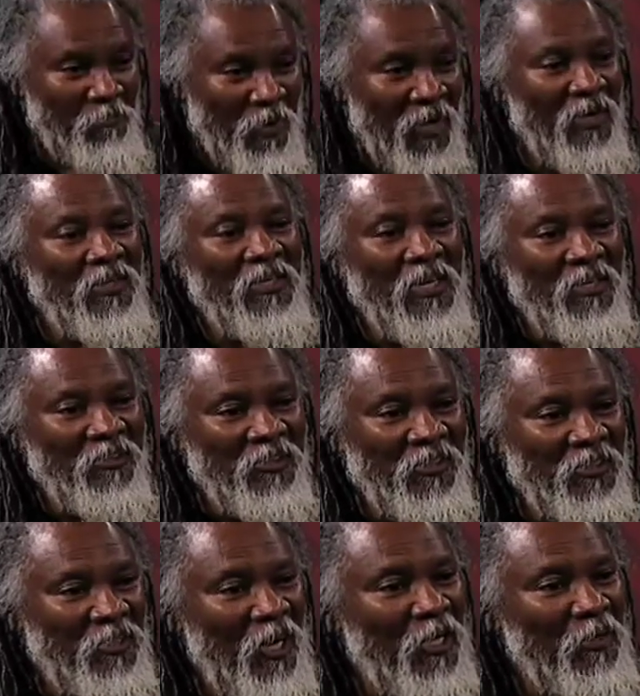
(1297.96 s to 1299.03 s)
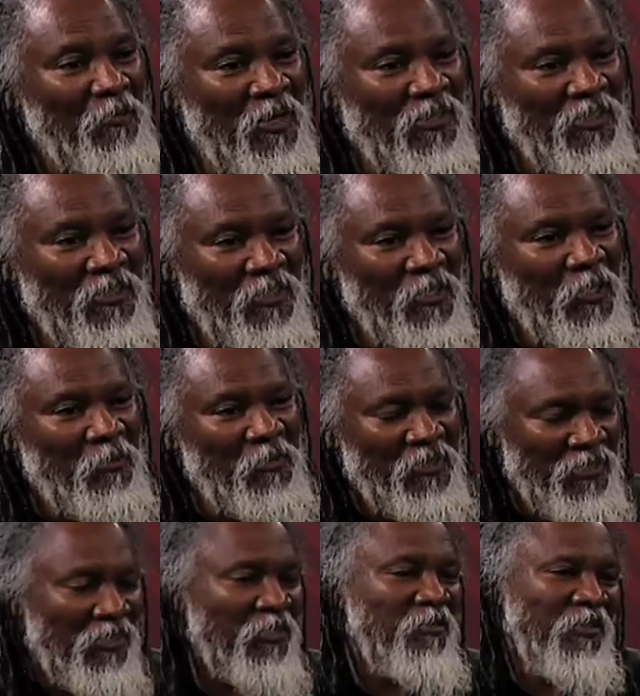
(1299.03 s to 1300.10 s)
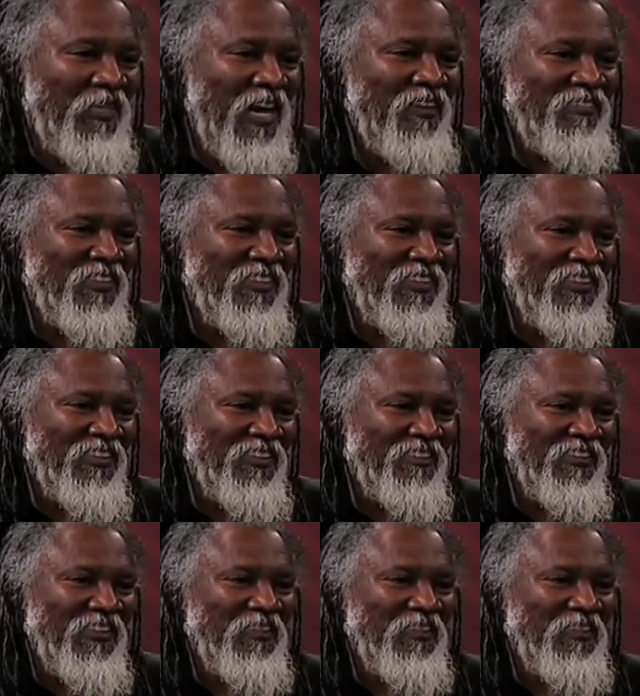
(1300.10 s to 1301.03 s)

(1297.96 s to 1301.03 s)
my other elders talk about Ethiopian history and African history.